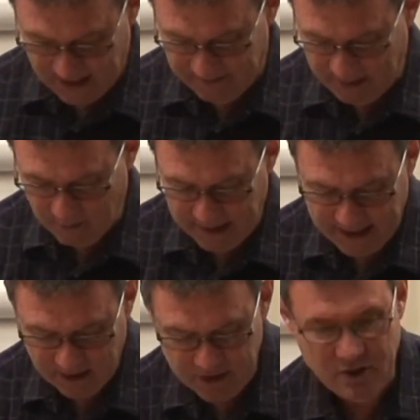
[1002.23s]
They want to
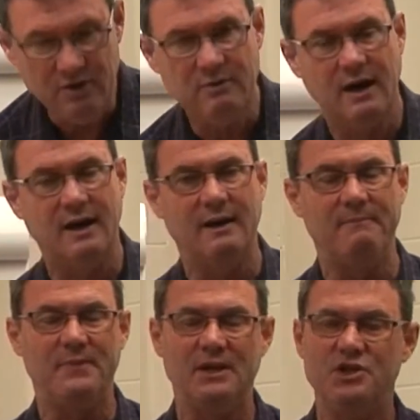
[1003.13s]
hear you
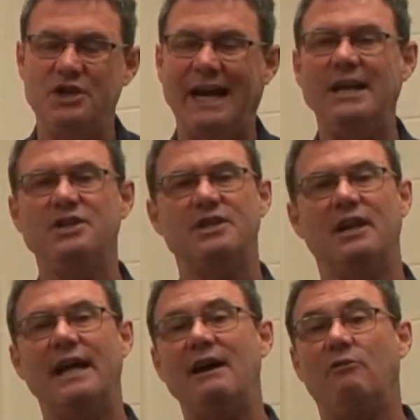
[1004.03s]
change the
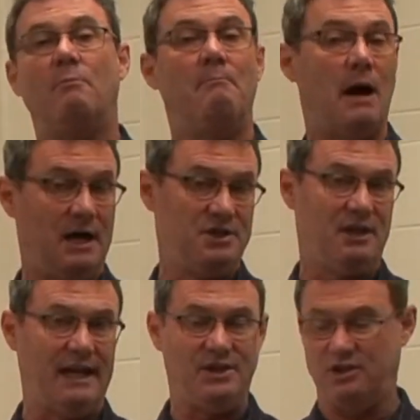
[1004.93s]
level,
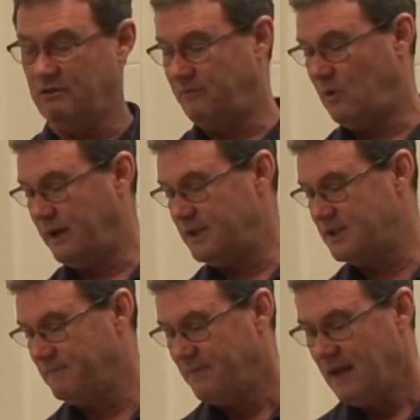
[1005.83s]
modulate your
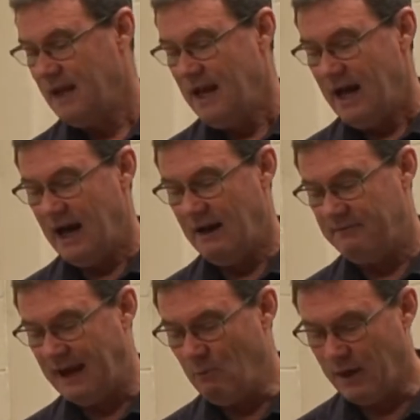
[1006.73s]
voice.
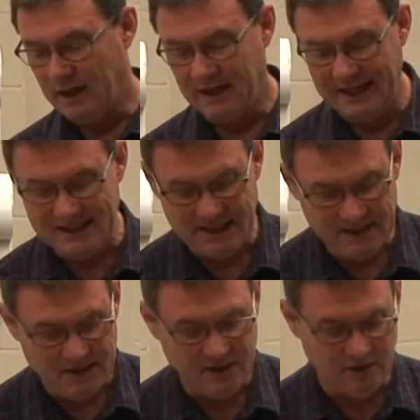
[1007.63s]
They want to
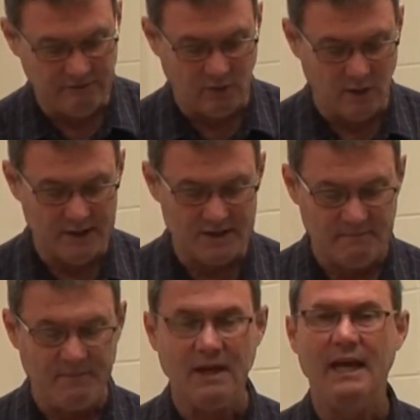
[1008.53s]
listen to your voice,
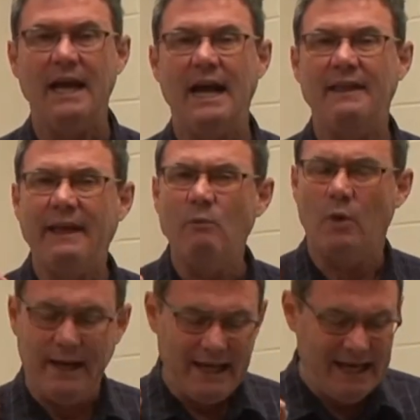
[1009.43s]
and they
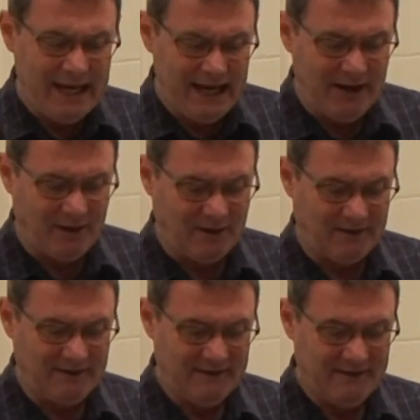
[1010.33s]
want to
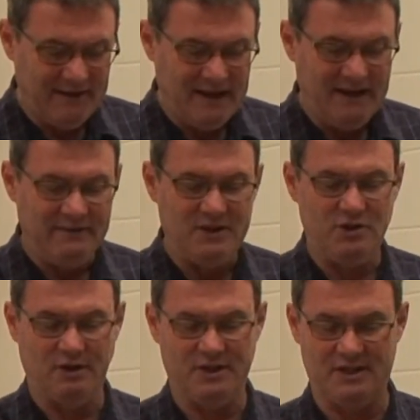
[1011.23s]
hear that
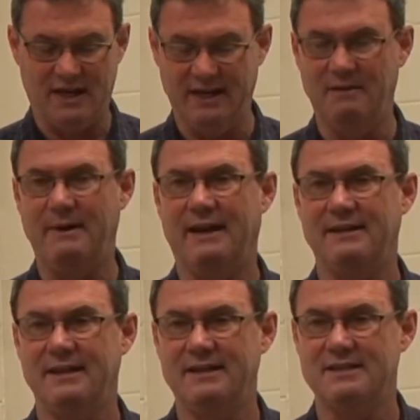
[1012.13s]
you're excited
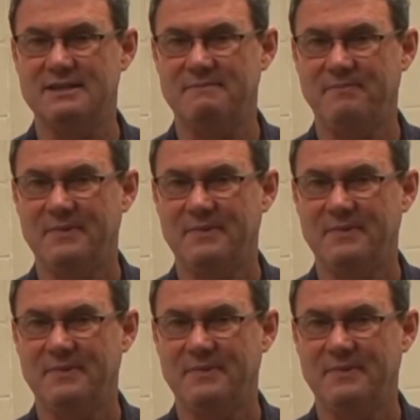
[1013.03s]
about this.